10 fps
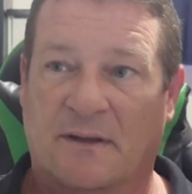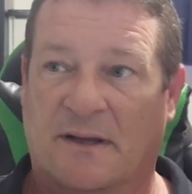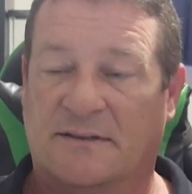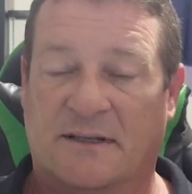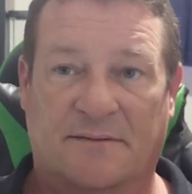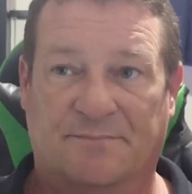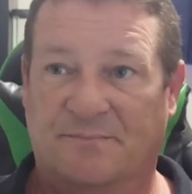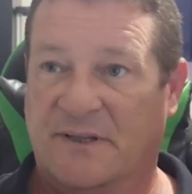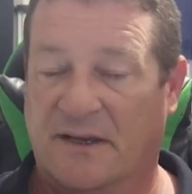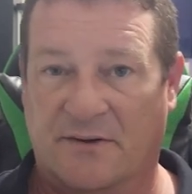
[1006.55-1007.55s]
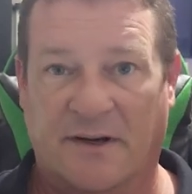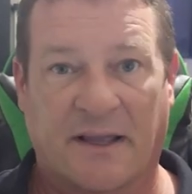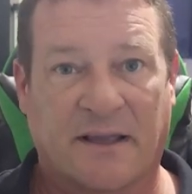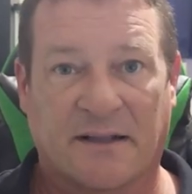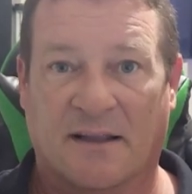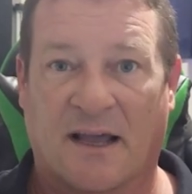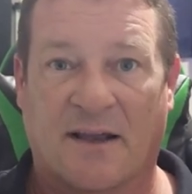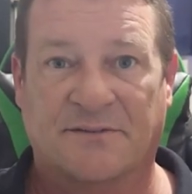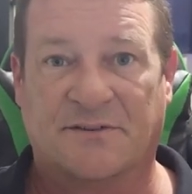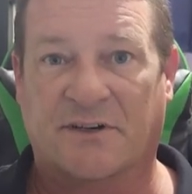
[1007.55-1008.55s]
I said the other day in a
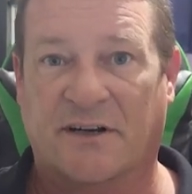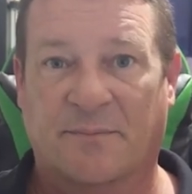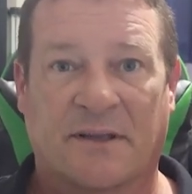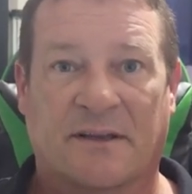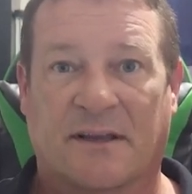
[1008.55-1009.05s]
live stream,